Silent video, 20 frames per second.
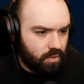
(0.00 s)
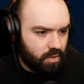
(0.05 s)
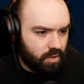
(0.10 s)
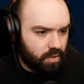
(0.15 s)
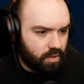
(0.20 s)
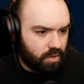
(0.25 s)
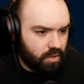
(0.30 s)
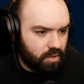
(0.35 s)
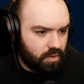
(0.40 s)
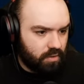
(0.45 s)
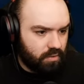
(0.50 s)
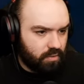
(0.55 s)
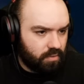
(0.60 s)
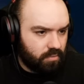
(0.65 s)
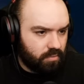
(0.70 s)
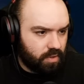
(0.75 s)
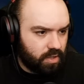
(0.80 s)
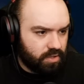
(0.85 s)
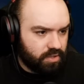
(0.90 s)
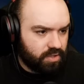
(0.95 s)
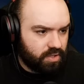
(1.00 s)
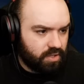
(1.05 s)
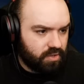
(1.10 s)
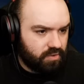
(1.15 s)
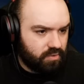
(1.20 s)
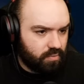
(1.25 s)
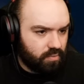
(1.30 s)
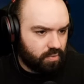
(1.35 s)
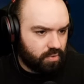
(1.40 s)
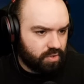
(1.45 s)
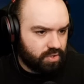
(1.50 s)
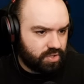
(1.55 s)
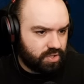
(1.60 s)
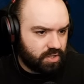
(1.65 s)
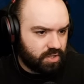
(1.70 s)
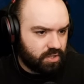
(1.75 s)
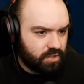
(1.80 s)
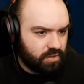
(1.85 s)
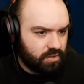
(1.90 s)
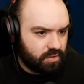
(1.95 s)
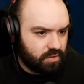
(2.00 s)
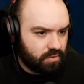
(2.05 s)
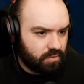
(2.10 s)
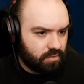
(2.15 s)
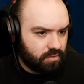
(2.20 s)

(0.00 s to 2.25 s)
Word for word: Um, underneath the watershed.